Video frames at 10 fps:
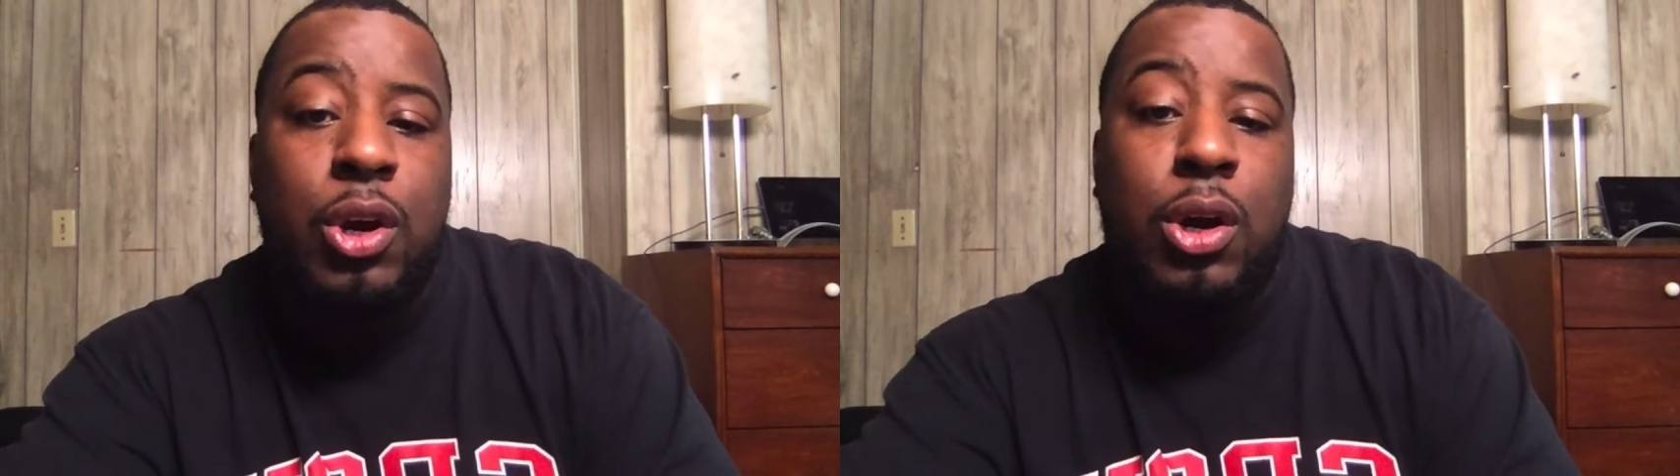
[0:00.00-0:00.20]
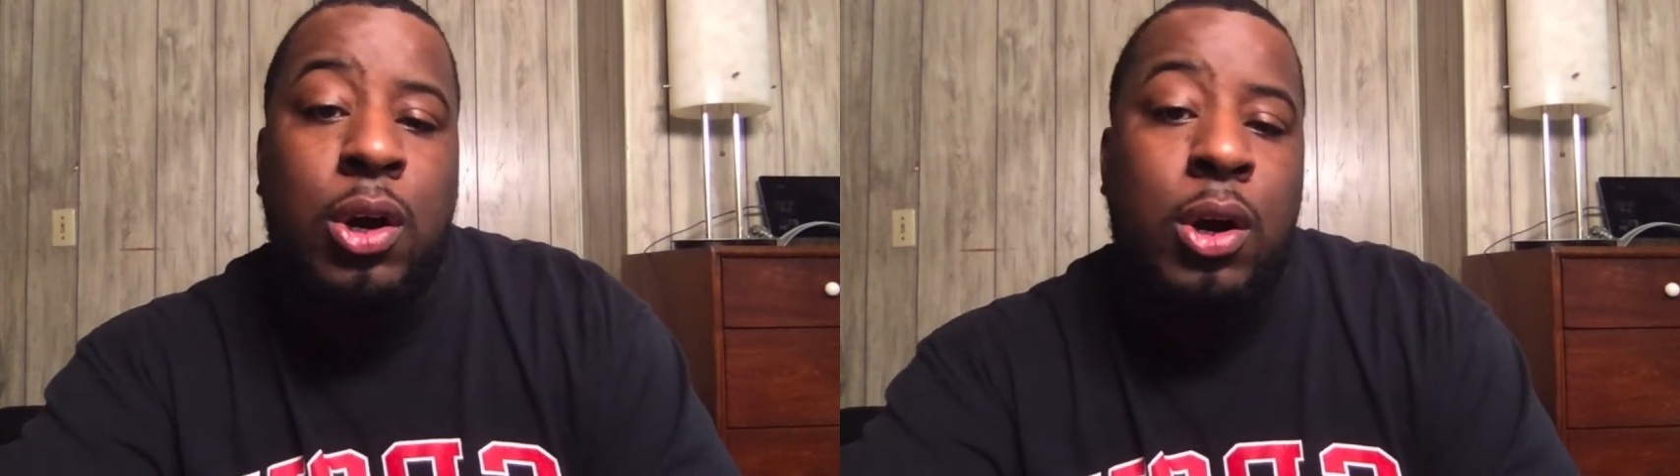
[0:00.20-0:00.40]

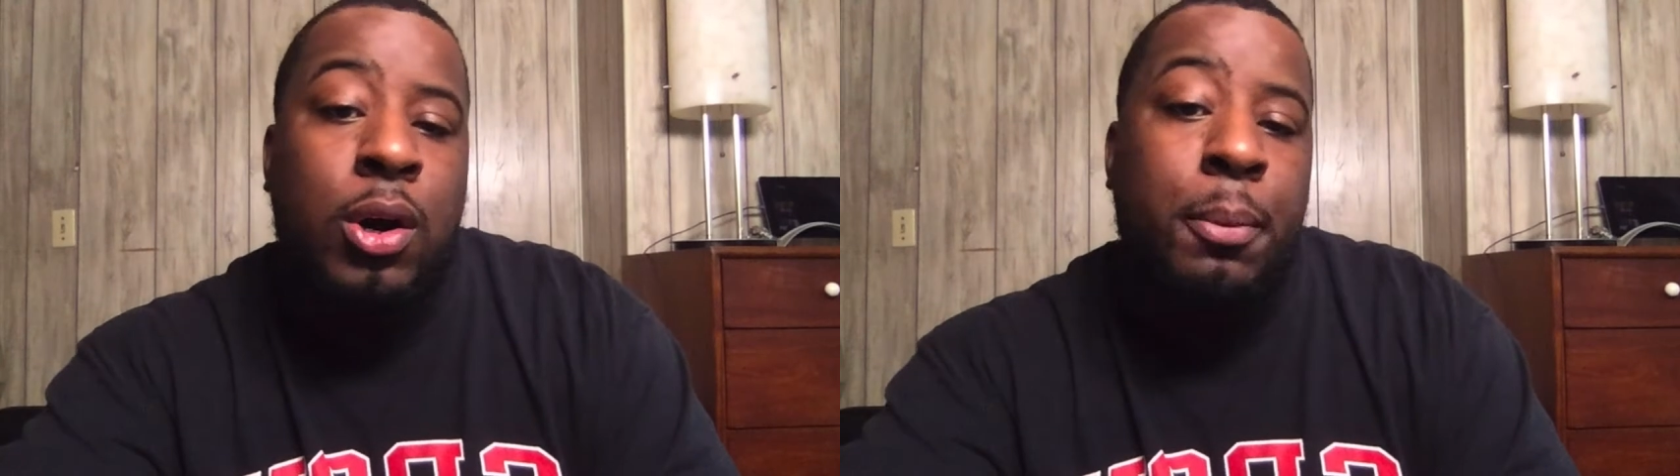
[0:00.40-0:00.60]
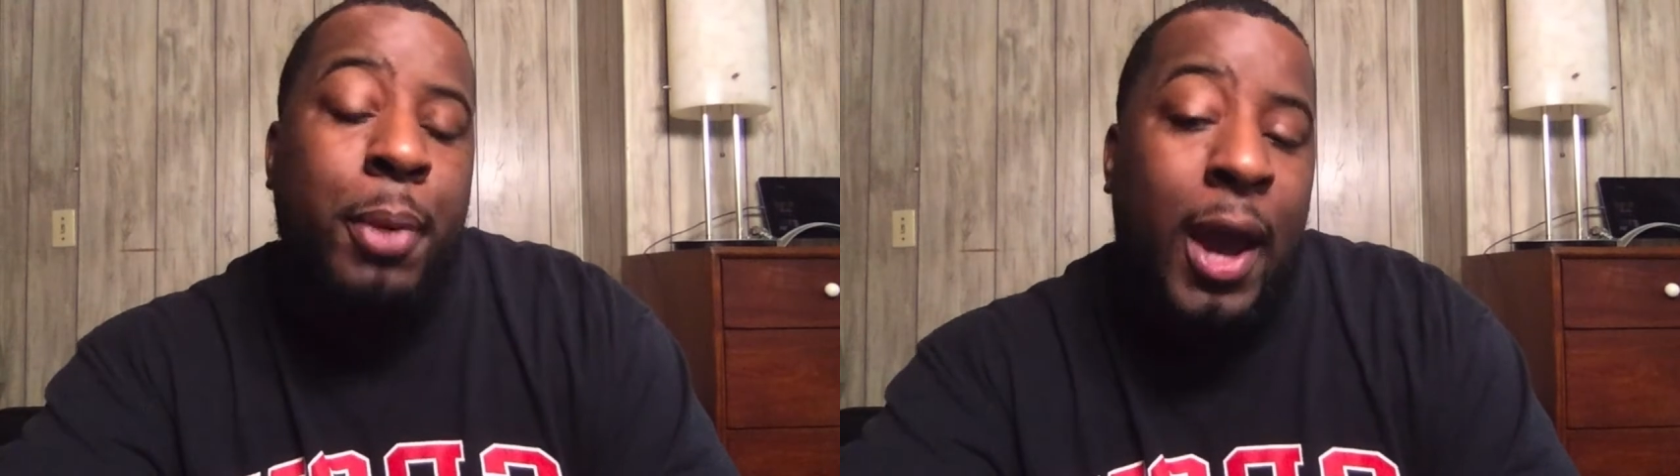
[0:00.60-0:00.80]

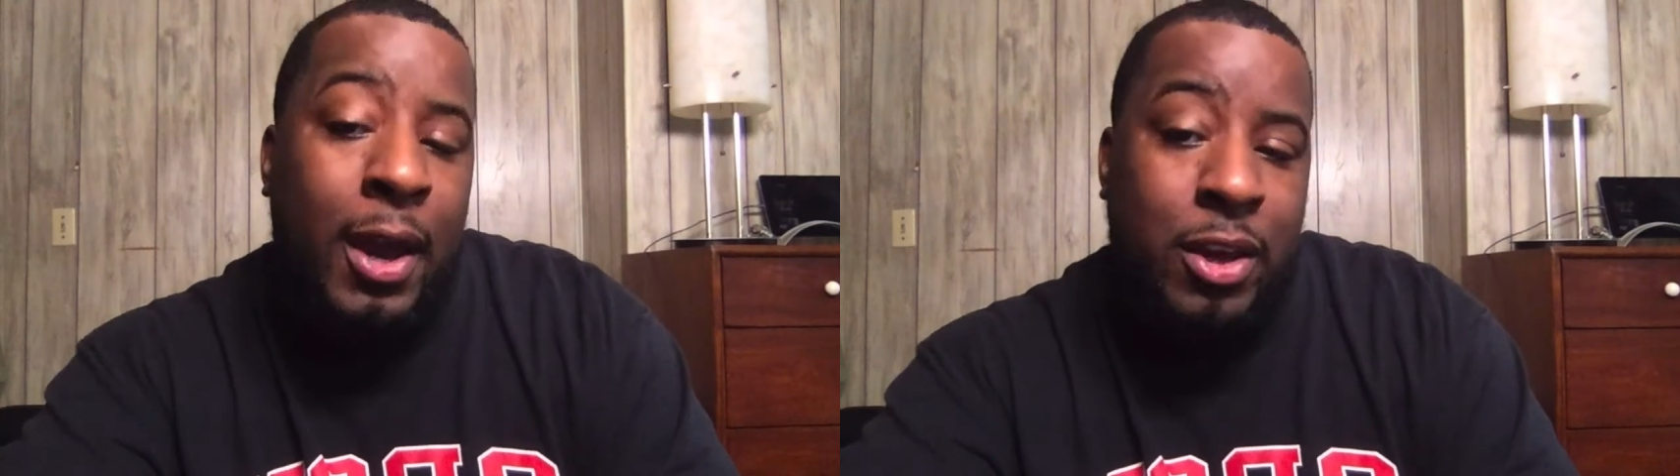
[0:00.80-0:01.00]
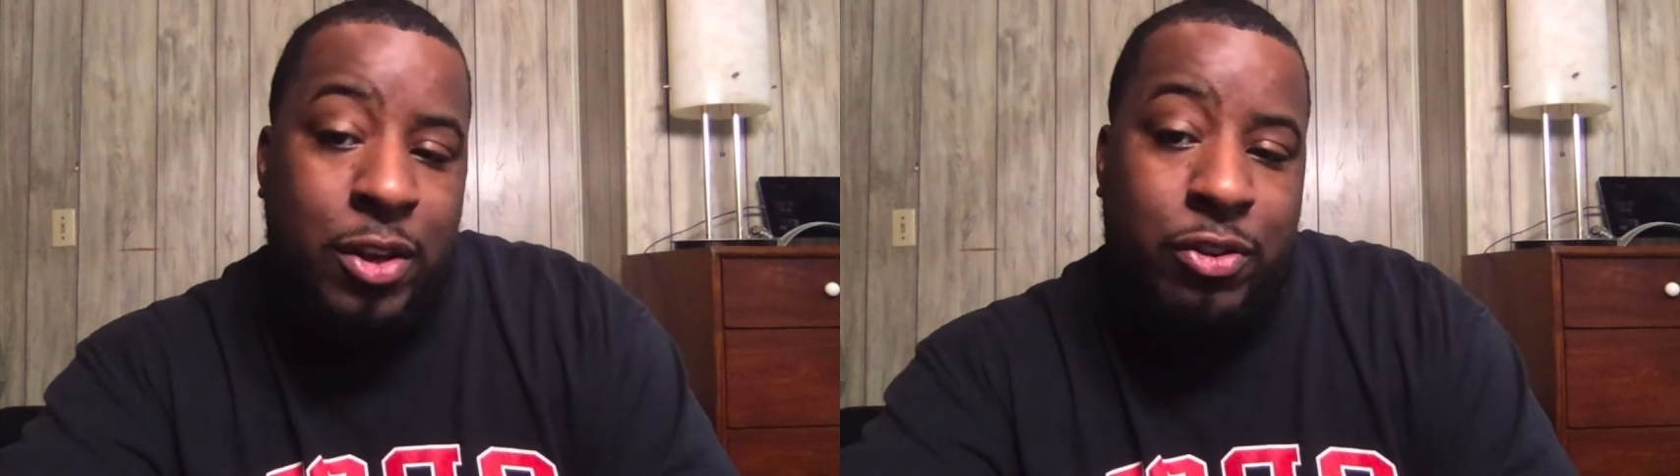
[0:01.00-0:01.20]
uh,
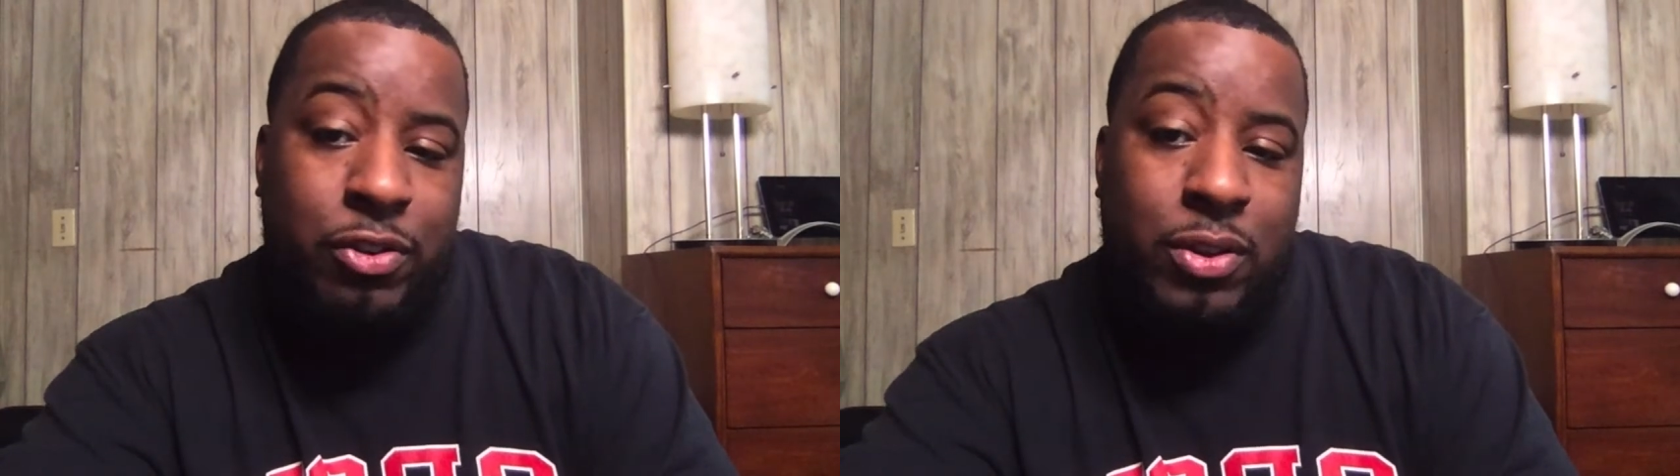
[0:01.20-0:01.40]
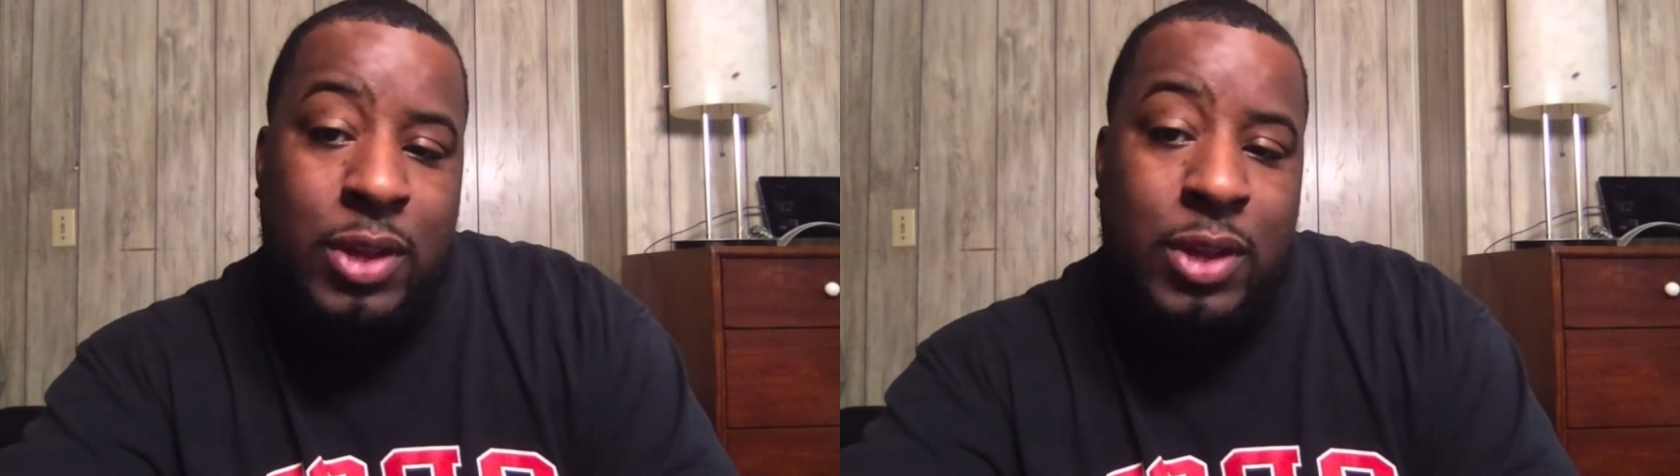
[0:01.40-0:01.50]
package